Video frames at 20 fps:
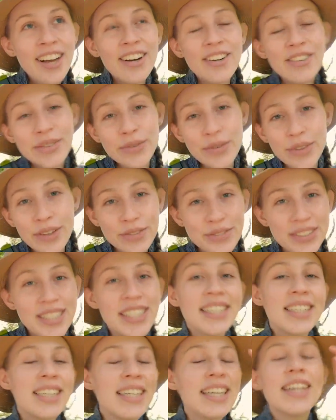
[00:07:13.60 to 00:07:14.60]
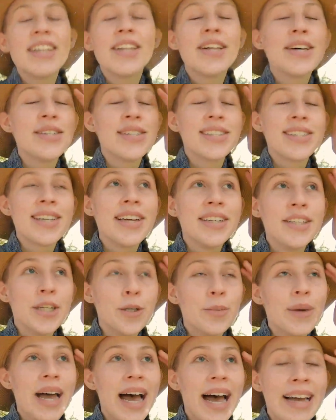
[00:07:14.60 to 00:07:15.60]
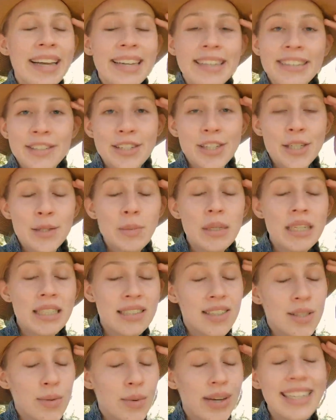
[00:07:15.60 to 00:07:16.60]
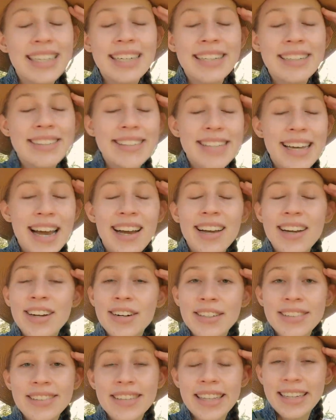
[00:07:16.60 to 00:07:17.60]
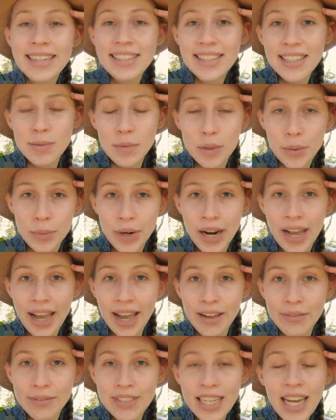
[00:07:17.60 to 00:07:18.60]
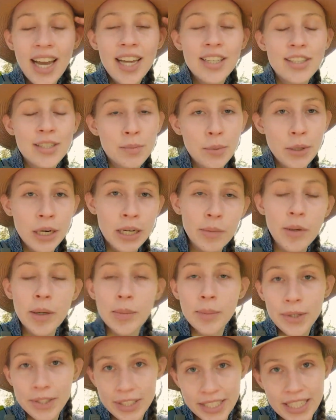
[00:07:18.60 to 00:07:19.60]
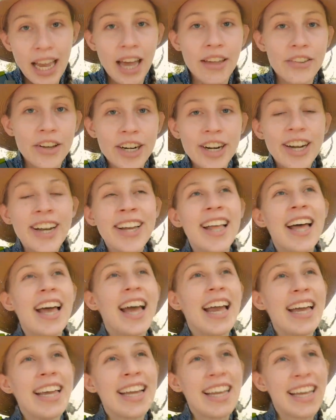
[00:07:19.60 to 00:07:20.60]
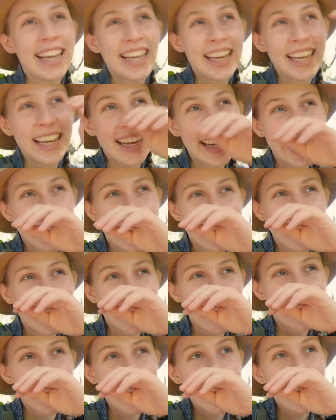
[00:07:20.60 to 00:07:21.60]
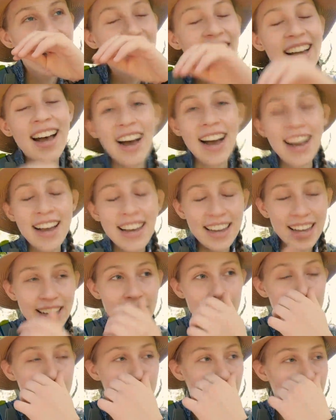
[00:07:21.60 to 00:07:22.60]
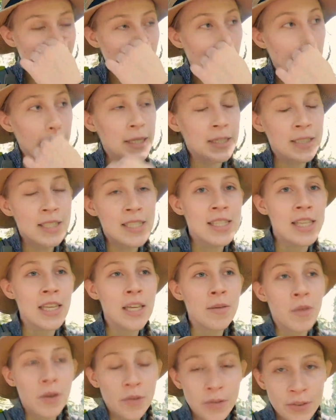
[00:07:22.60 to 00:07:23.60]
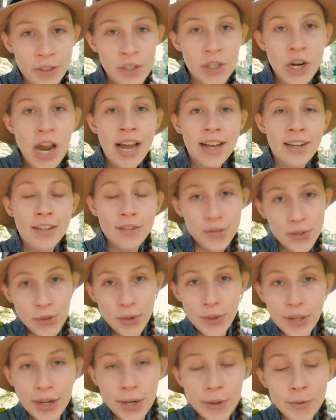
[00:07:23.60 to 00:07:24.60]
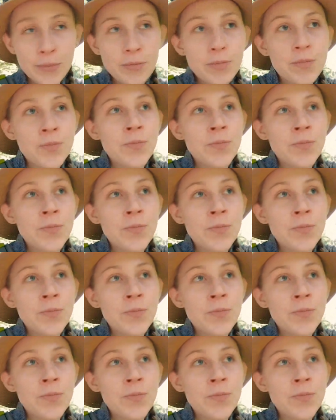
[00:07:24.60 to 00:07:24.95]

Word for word: with fifteen kilos on your back and just being sweaty and tired and like sleep deprived to bring people together. Like, I hiked the Milford Track solo,